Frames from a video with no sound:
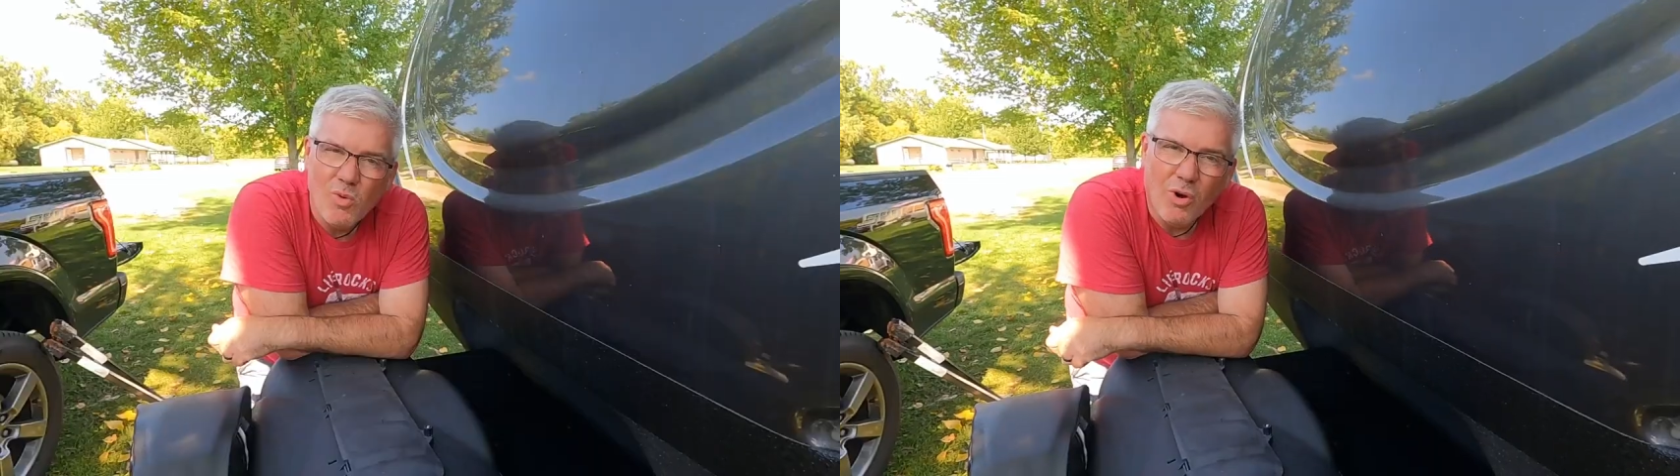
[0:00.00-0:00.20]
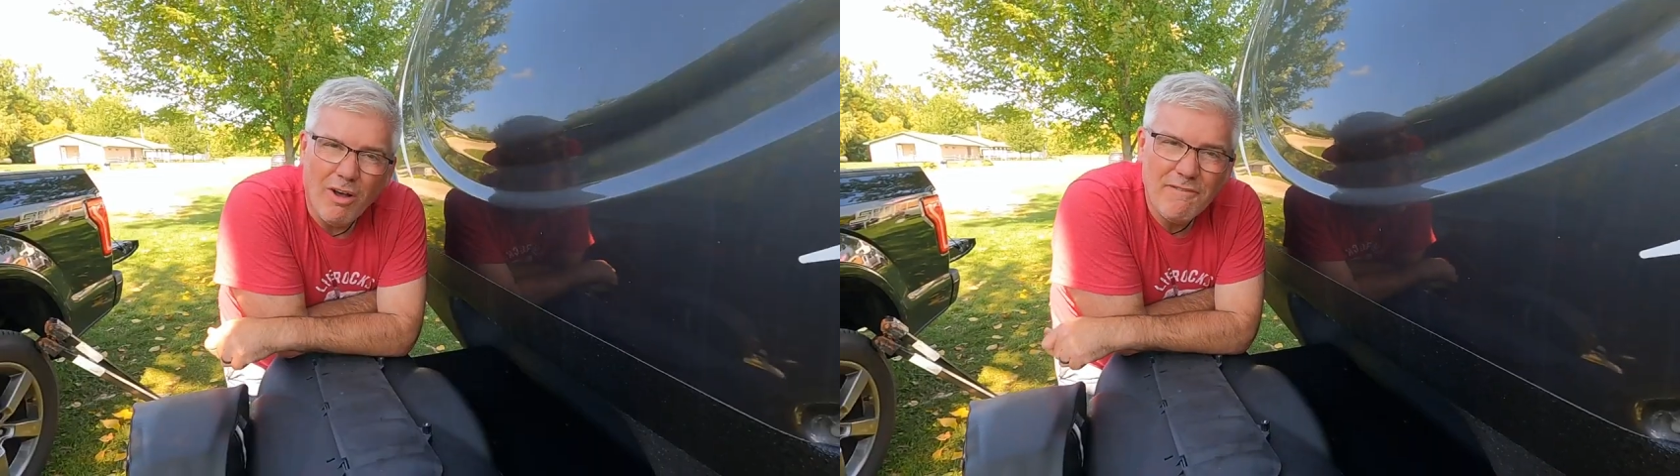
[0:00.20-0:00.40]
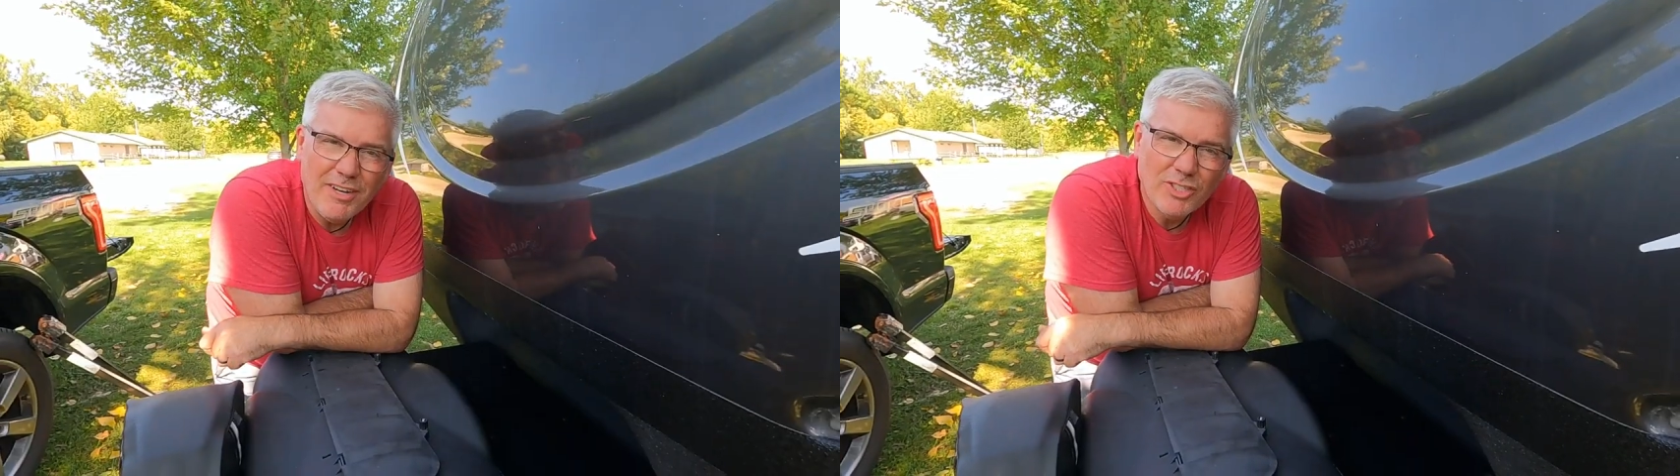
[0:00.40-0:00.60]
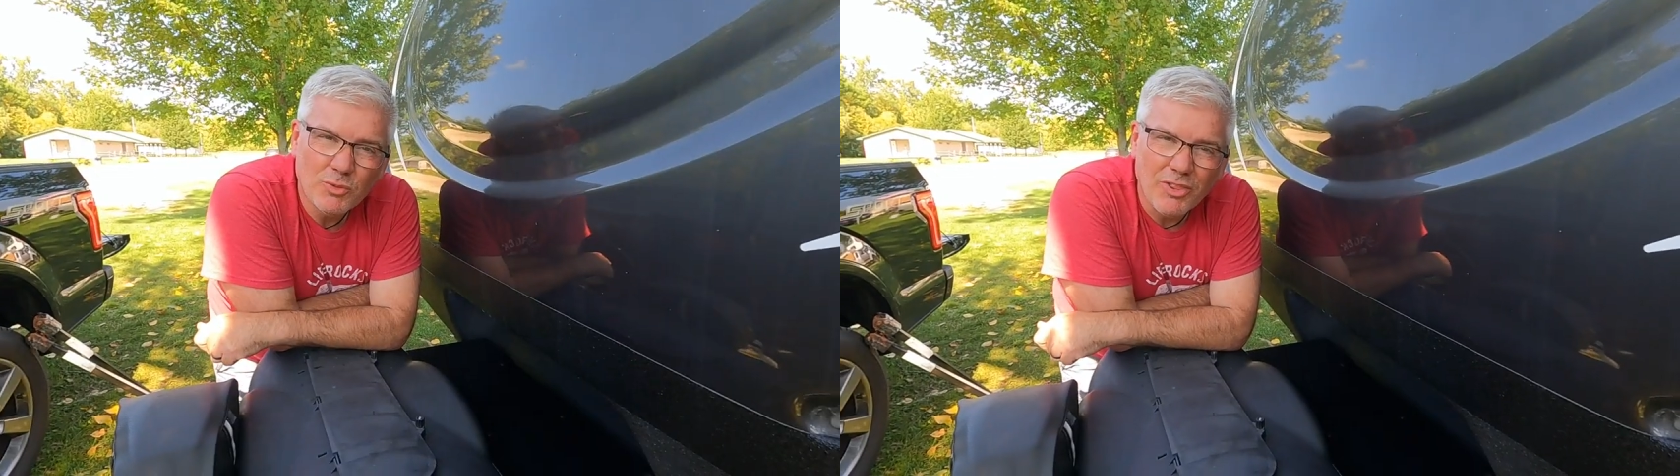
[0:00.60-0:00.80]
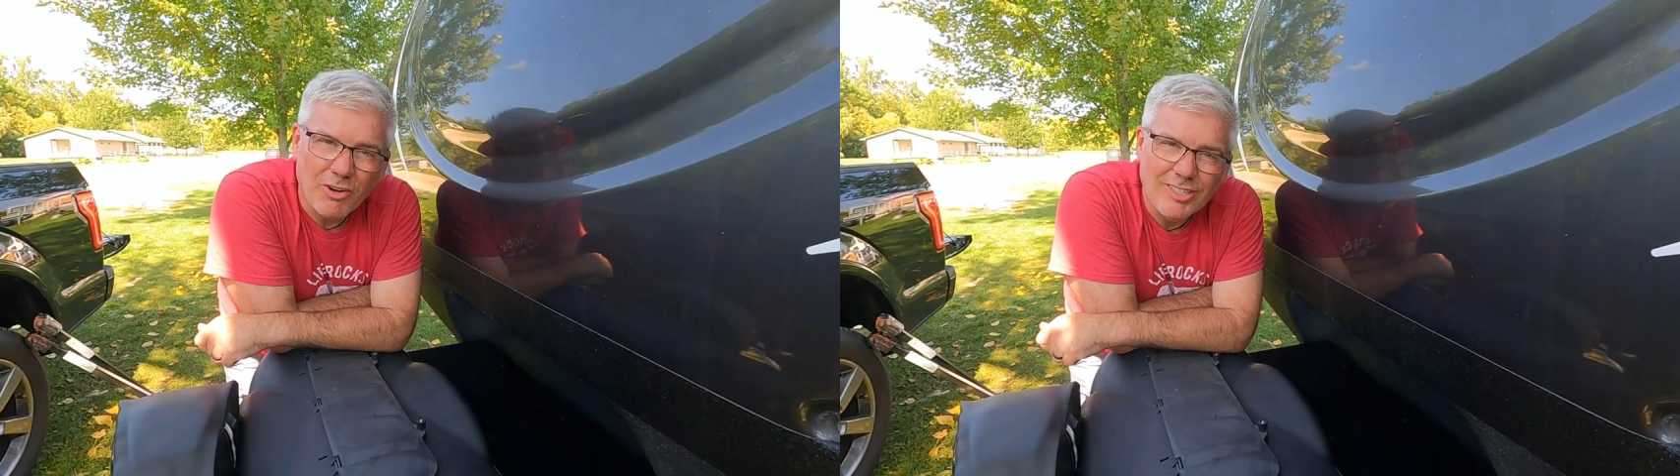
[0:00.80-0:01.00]
We're all
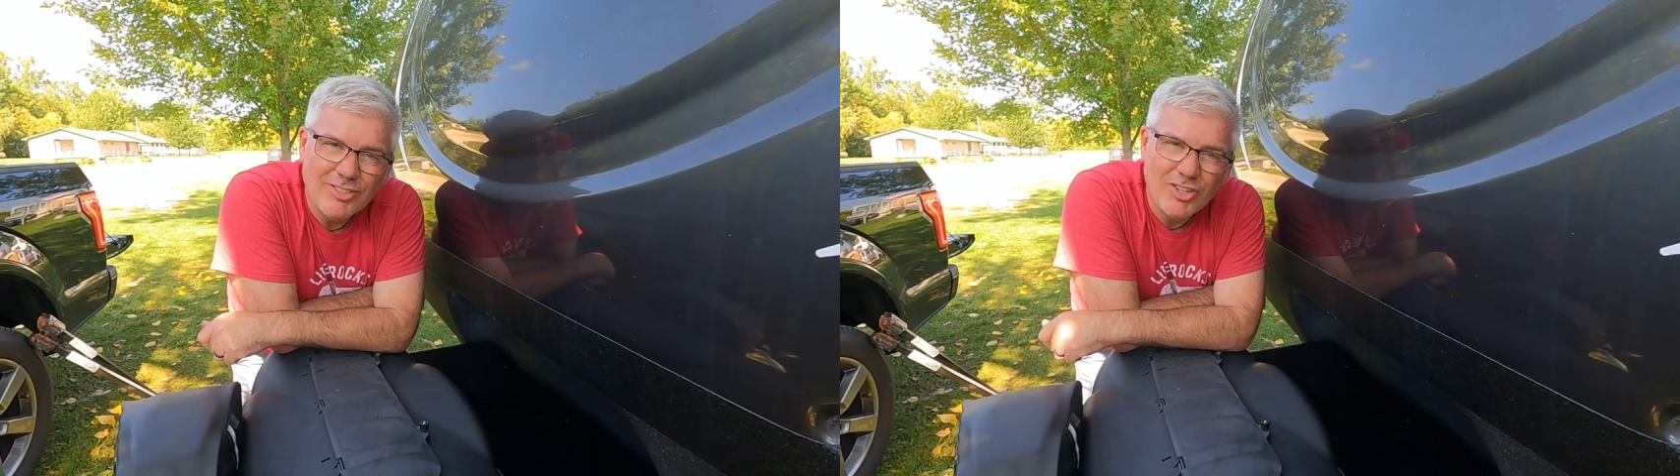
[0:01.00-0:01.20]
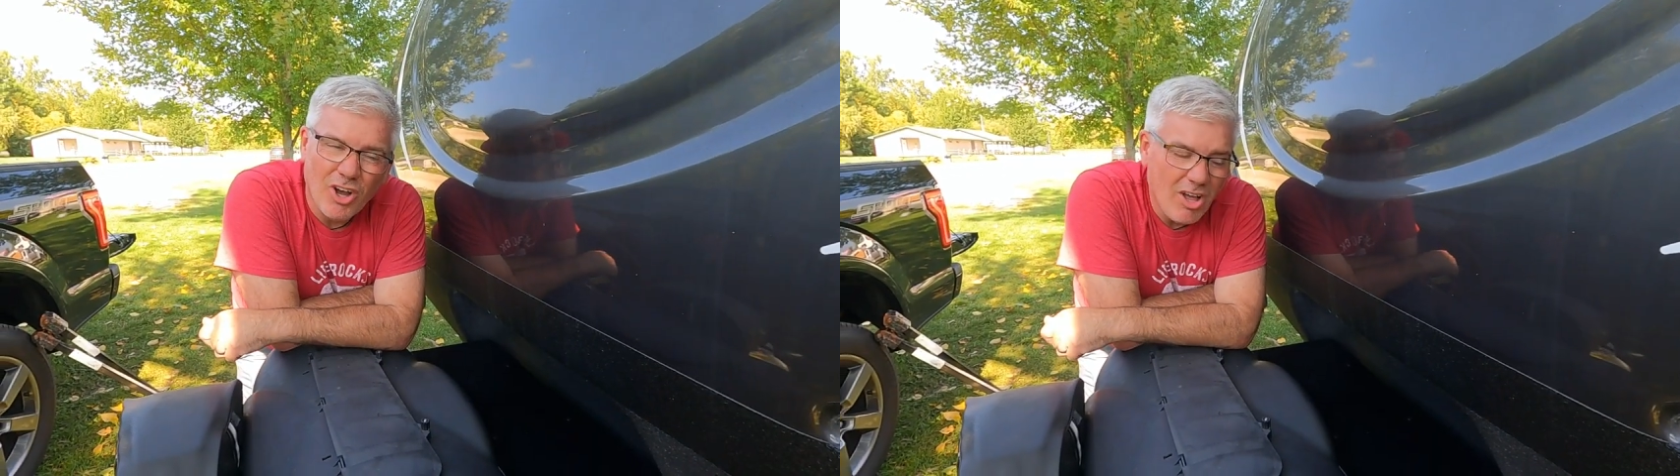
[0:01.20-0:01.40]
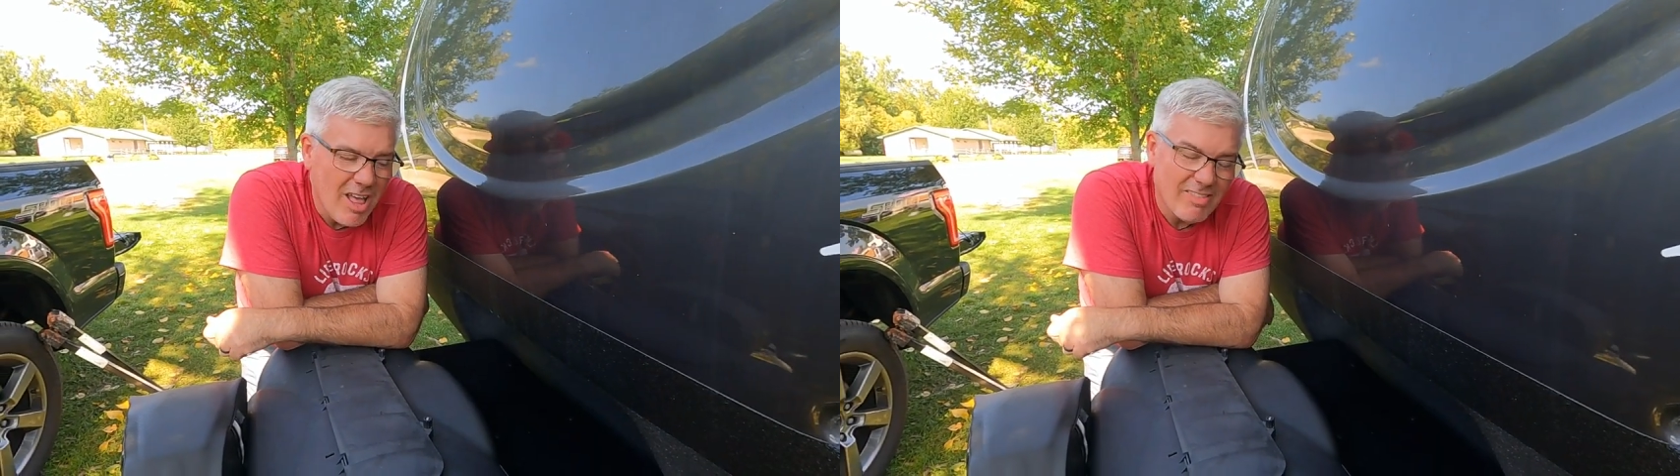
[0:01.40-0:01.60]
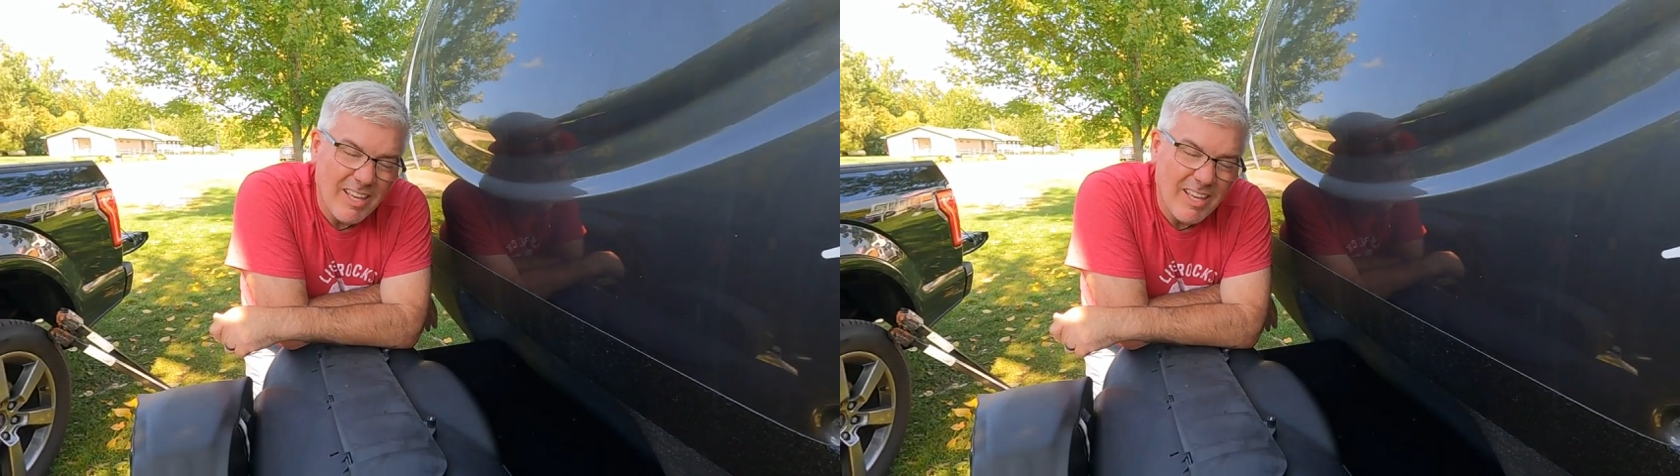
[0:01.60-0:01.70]
finished with our install.